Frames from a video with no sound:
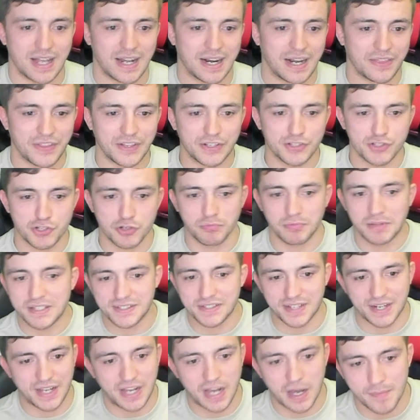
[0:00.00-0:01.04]
I think Jubilee's
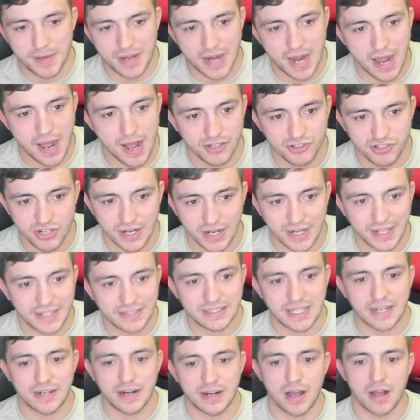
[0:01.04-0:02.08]
going to come in hot, try to get
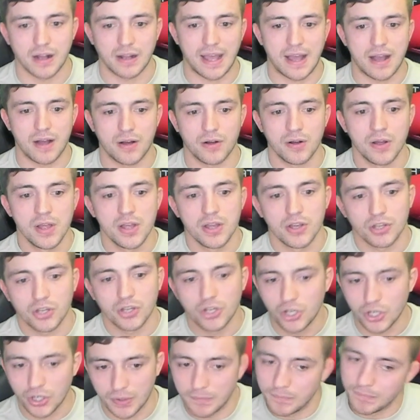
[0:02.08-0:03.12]
that knockout.
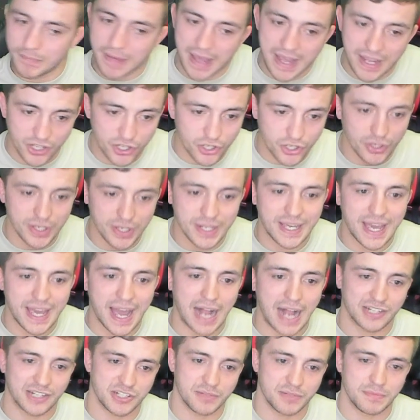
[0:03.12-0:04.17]
Could he
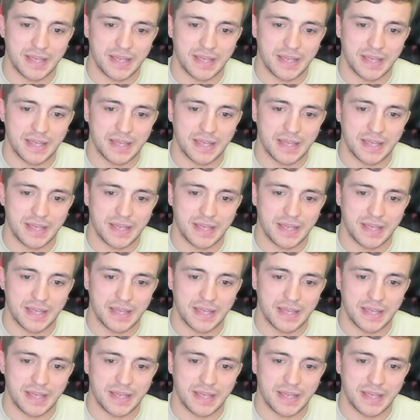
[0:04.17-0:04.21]
catch him?